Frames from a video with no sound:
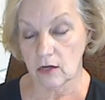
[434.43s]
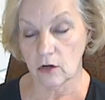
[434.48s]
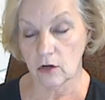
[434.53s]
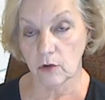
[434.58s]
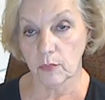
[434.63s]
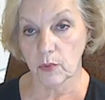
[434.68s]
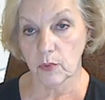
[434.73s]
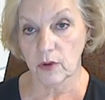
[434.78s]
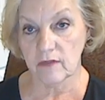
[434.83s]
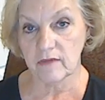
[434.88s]

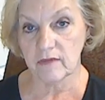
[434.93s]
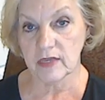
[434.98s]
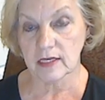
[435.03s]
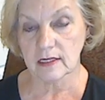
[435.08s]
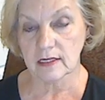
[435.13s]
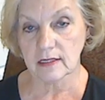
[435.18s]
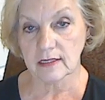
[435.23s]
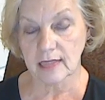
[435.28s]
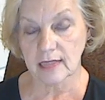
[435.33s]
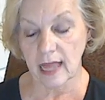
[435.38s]
Matter
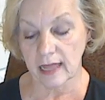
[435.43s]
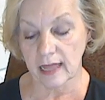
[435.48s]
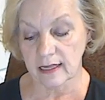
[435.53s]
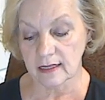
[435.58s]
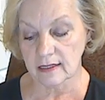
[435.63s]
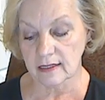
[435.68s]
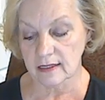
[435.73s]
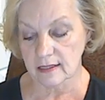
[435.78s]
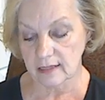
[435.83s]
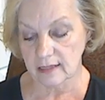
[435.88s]
can undergo
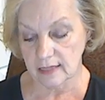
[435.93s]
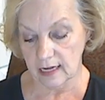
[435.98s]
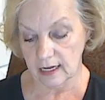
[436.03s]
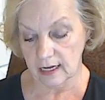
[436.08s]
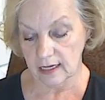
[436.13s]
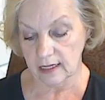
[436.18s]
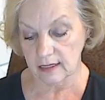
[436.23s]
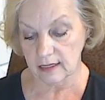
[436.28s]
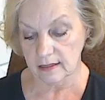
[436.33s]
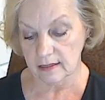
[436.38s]
both
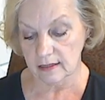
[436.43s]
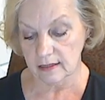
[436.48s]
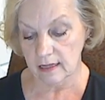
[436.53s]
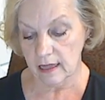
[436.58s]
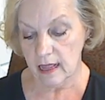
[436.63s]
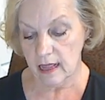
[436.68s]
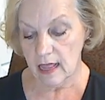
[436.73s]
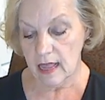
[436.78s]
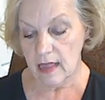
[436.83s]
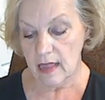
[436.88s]
physical
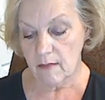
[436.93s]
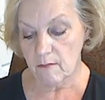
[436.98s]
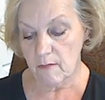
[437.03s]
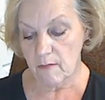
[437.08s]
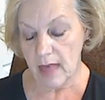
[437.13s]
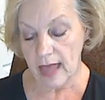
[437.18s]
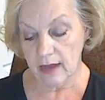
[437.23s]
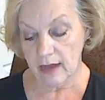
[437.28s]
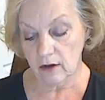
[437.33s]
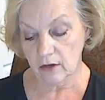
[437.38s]
and
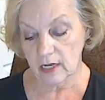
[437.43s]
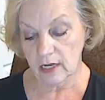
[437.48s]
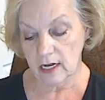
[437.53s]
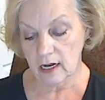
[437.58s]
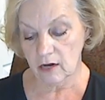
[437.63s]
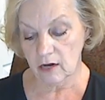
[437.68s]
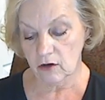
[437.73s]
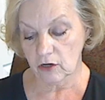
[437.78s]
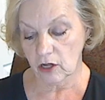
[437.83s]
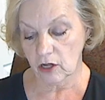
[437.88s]
chemical
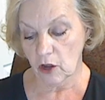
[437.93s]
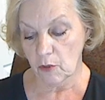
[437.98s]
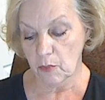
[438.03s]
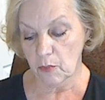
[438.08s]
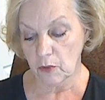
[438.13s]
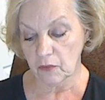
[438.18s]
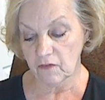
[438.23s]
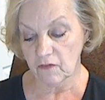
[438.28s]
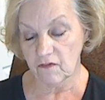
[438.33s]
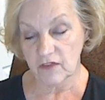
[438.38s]
changes.
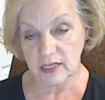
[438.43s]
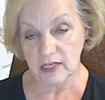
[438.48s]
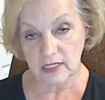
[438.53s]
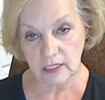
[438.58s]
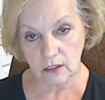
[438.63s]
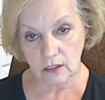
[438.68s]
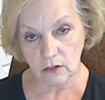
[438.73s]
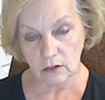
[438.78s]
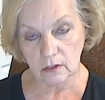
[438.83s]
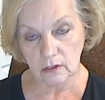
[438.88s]

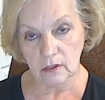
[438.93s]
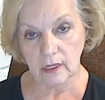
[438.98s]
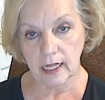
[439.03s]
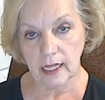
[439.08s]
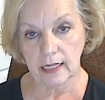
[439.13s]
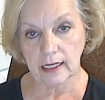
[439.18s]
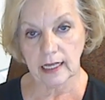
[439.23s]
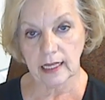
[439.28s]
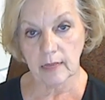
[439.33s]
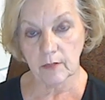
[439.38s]
All
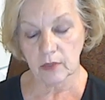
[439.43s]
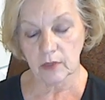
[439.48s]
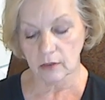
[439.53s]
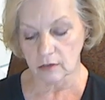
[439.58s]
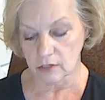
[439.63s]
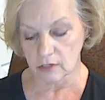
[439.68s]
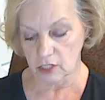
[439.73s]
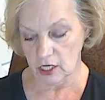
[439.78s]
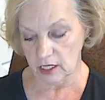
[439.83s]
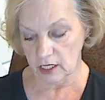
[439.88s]
matter,
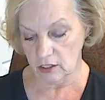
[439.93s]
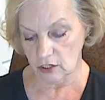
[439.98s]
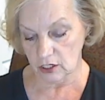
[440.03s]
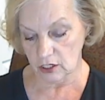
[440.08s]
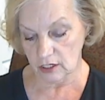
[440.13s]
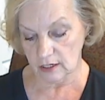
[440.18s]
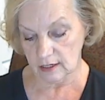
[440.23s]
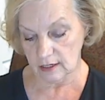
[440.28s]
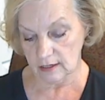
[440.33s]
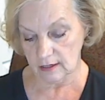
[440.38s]
living
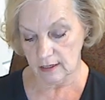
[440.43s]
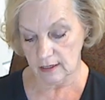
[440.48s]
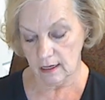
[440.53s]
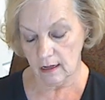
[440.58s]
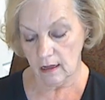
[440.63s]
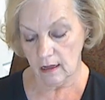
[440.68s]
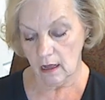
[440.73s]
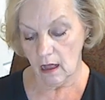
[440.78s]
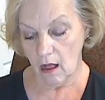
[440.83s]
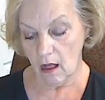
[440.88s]
or dead,
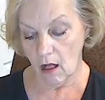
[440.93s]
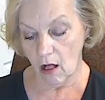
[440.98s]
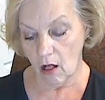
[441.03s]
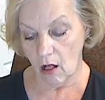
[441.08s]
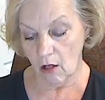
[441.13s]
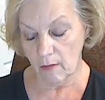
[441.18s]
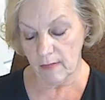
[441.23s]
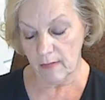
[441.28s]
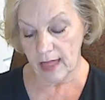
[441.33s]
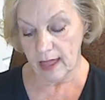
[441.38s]
is
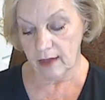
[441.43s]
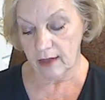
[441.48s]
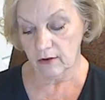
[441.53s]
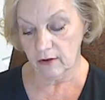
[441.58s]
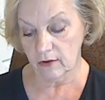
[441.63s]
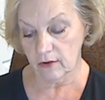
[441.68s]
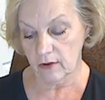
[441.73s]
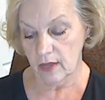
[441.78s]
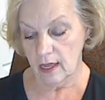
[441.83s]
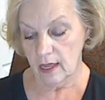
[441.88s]
composed of
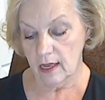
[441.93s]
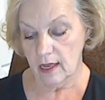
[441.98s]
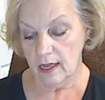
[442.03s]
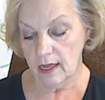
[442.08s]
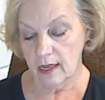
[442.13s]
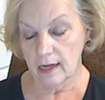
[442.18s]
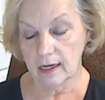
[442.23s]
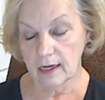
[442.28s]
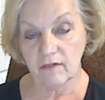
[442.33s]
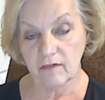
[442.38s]
elements.
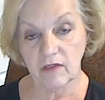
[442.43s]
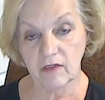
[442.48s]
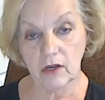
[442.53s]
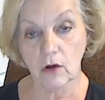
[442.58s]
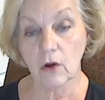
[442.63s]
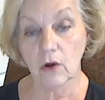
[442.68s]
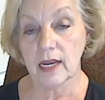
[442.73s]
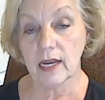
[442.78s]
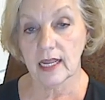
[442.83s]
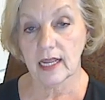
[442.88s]
An
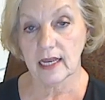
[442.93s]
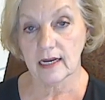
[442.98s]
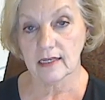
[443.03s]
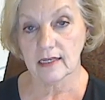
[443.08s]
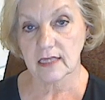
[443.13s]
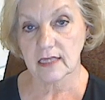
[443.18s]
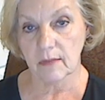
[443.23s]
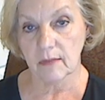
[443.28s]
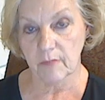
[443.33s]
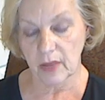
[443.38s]
element
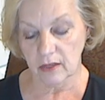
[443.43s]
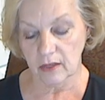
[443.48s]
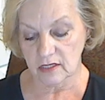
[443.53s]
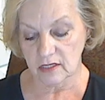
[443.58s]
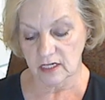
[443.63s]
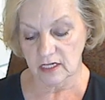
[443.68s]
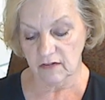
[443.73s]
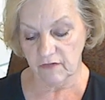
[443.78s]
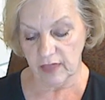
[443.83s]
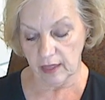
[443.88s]
is
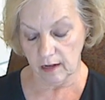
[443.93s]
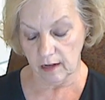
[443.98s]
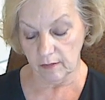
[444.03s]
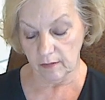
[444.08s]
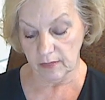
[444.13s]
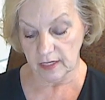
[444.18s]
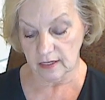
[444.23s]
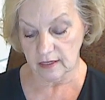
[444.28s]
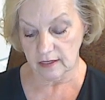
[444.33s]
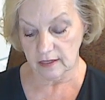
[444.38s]
matter that
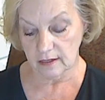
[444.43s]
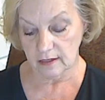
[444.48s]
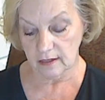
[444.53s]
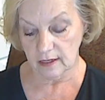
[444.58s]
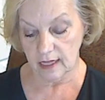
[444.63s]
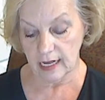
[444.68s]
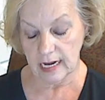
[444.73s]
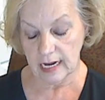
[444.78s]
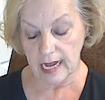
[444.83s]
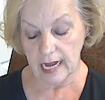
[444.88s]
is
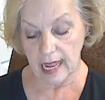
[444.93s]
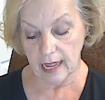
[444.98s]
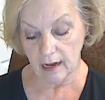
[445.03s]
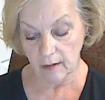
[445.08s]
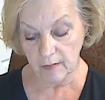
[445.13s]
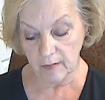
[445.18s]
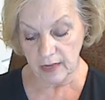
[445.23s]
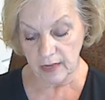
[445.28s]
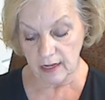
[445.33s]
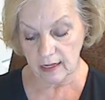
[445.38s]
composed of
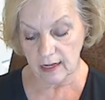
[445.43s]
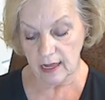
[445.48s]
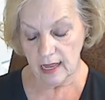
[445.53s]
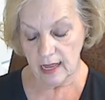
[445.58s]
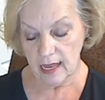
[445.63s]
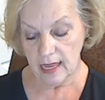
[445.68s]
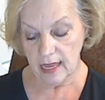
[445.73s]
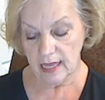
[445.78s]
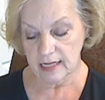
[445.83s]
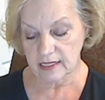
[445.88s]

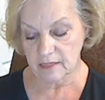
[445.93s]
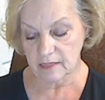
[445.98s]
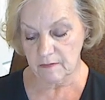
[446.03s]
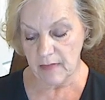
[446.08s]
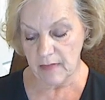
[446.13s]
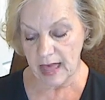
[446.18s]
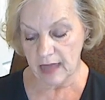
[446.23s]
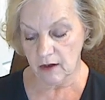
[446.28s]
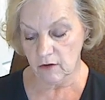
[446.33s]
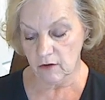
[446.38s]
atoms
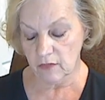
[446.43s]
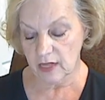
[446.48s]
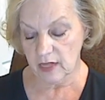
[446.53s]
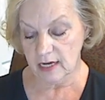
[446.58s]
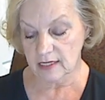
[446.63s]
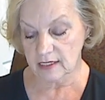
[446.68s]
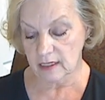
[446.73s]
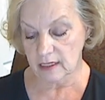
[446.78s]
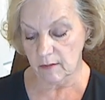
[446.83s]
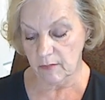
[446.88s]
and have the
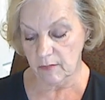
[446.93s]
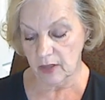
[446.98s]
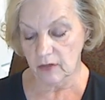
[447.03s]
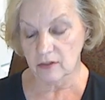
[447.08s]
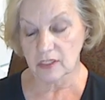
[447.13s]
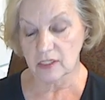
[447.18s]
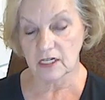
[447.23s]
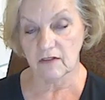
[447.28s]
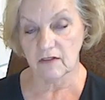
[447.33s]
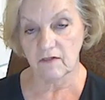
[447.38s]

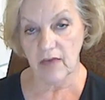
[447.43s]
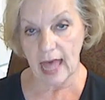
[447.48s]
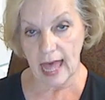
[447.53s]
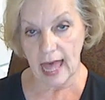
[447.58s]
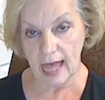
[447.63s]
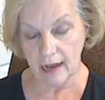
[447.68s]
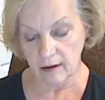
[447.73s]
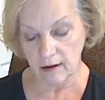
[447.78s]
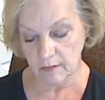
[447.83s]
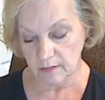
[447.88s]
same
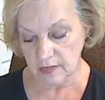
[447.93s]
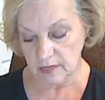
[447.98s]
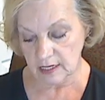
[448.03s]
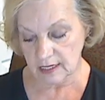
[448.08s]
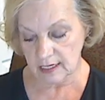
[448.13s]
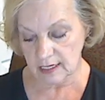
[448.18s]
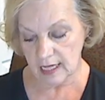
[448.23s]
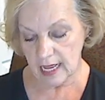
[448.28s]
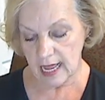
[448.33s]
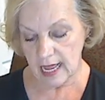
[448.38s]
number of
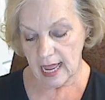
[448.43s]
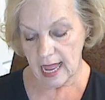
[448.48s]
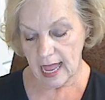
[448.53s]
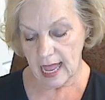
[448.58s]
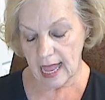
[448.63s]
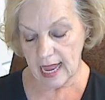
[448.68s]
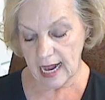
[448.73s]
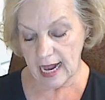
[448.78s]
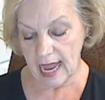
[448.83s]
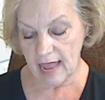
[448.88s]

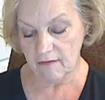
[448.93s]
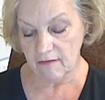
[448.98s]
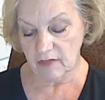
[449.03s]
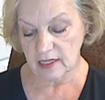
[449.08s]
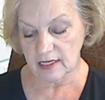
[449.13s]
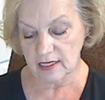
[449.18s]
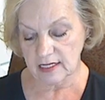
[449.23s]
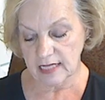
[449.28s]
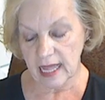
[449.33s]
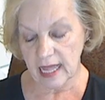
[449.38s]
positive
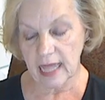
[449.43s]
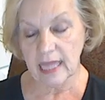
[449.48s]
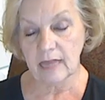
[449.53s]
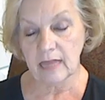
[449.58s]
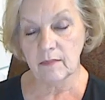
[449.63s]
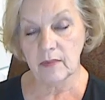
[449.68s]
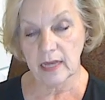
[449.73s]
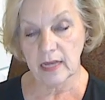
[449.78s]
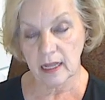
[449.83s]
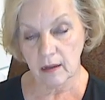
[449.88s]
charges
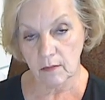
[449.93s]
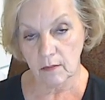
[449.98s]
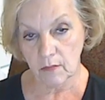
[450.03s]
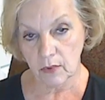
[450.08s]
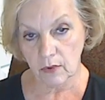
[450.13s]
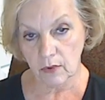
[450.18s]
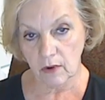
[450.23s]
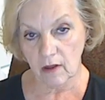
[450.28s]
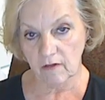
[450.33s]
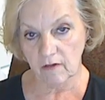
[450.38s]
in their
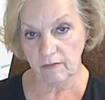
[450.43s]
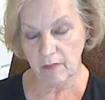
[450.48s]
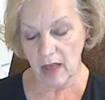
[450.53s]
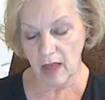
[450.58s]
nuclei.